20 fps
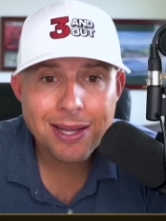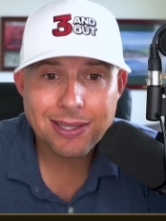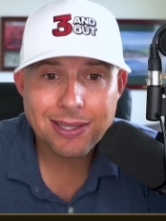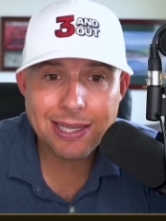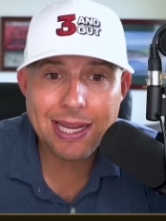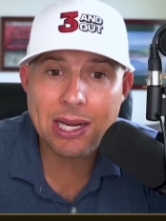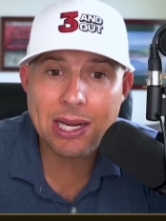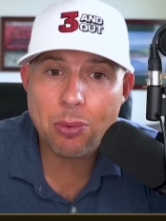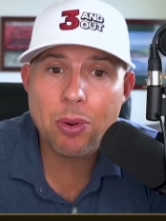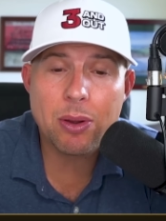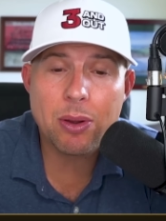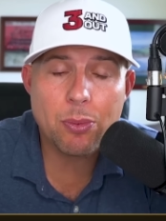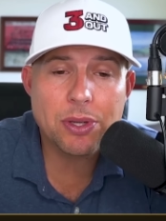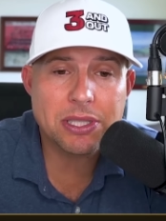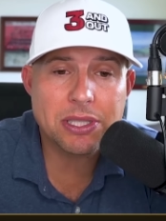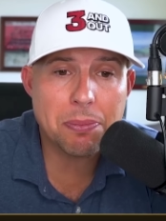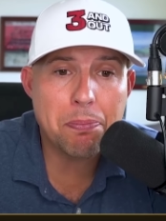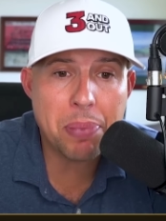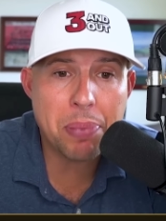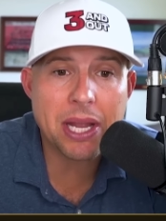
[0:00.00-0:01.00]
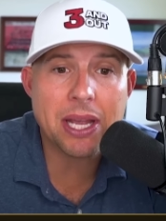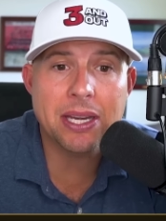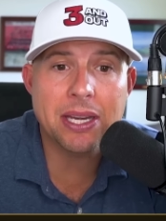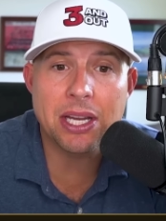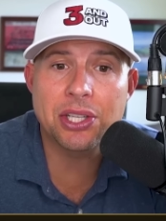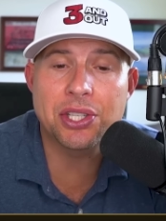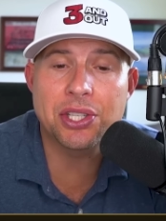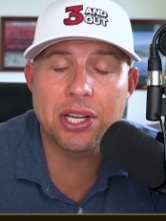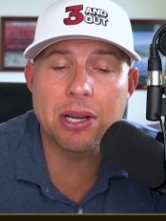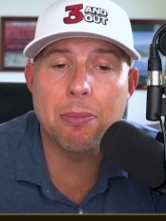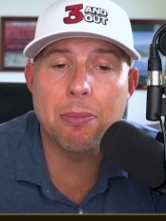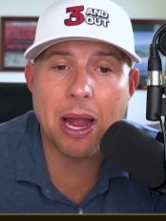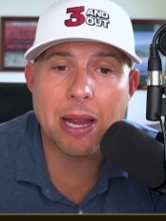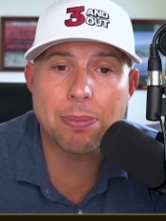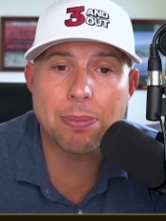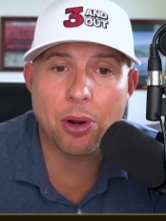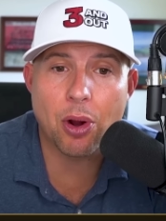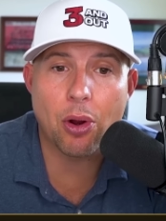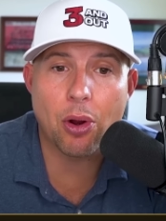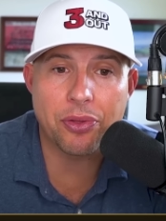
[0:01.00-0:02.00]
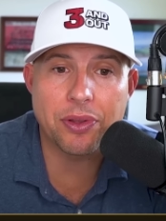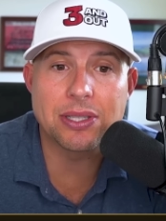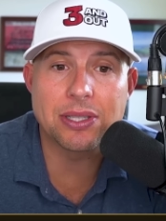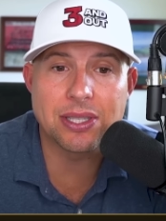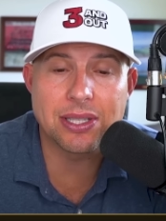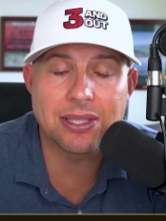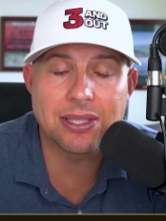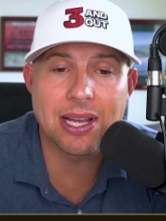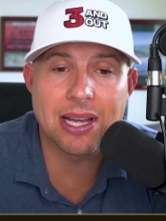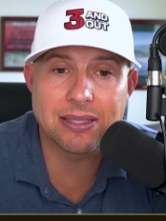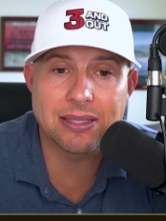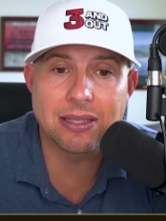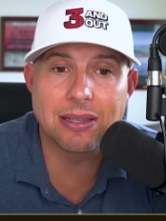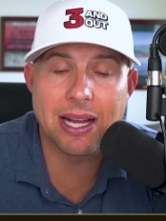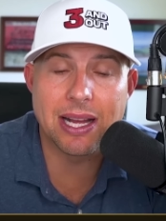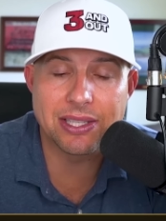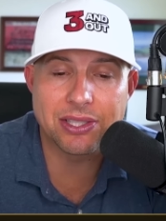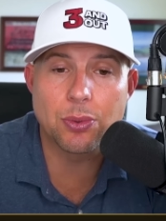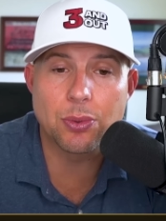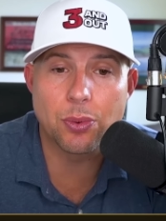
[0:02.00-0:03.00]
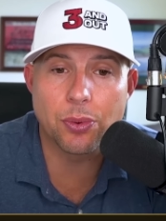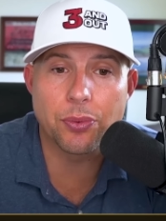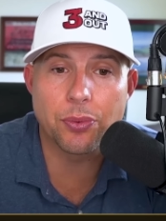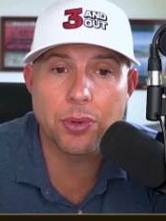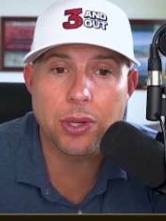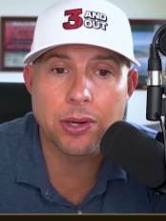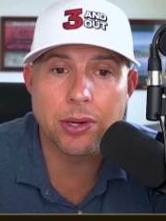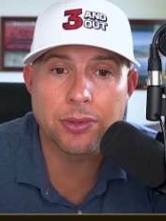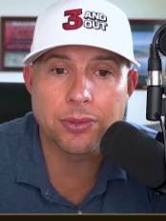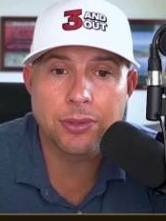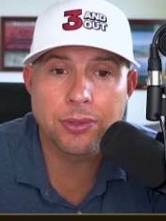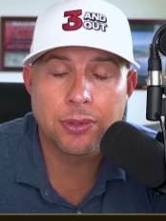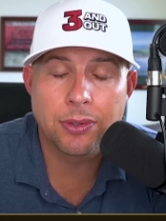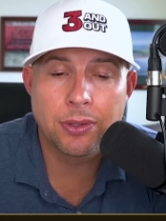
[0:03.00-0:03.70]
Dan Quinn was a big addition to Mike McCarthy's success the last two or three years